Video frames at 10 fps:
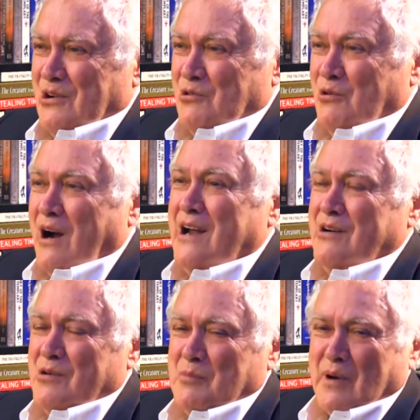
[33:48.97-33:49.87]

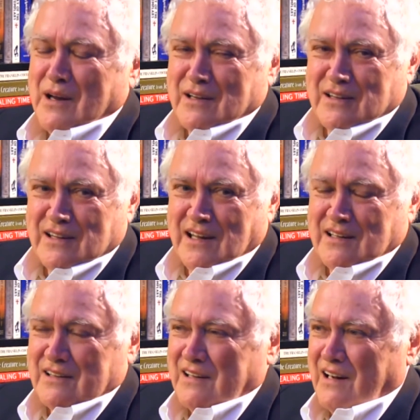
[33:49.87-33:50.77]
writer about
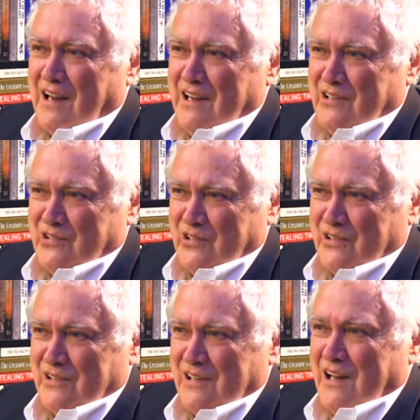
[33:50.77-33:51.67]

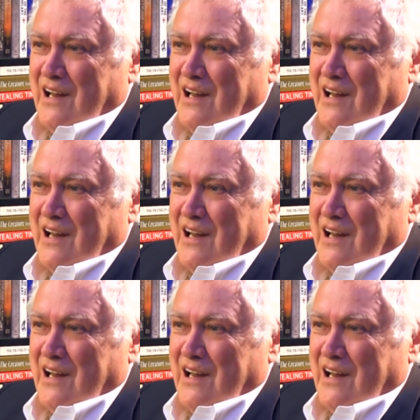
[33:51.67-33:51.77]
assassinations.